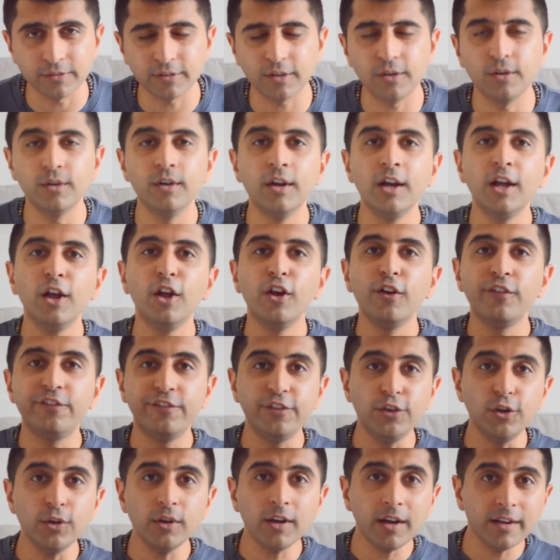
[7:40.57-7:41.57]
So
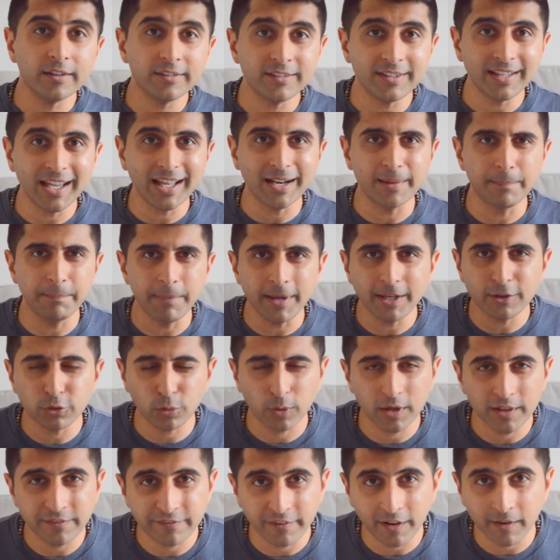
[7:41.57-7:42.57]
for you guys to get a big
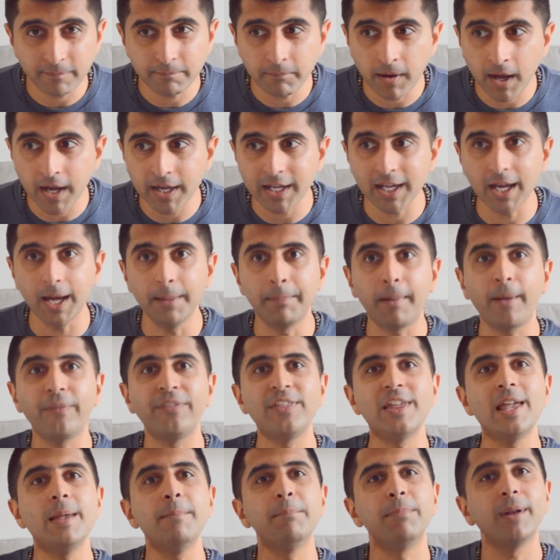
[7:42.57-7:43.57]
25 marker
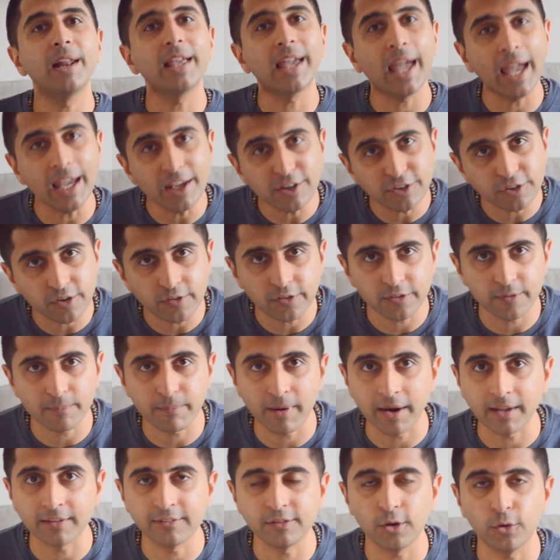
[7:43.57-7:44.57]
about the implications
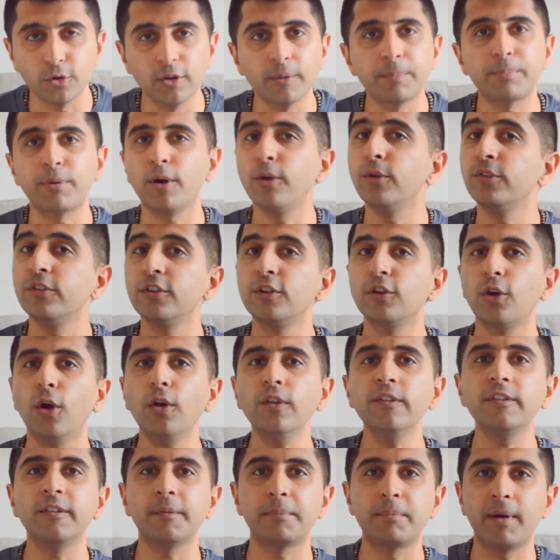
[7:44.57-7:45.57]
of Brexit or the pros and
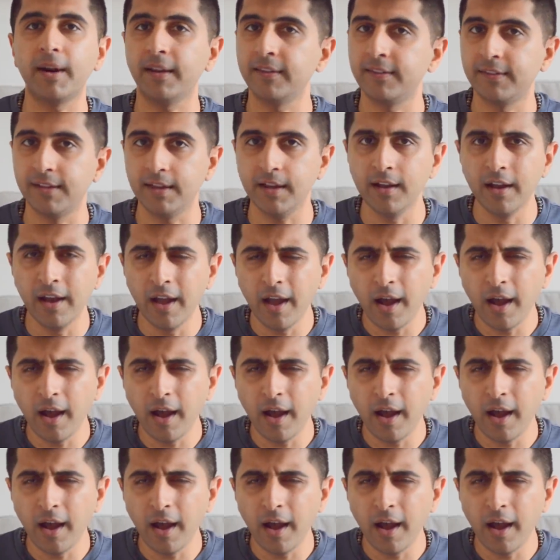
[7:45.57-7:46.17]
cons of Brexit,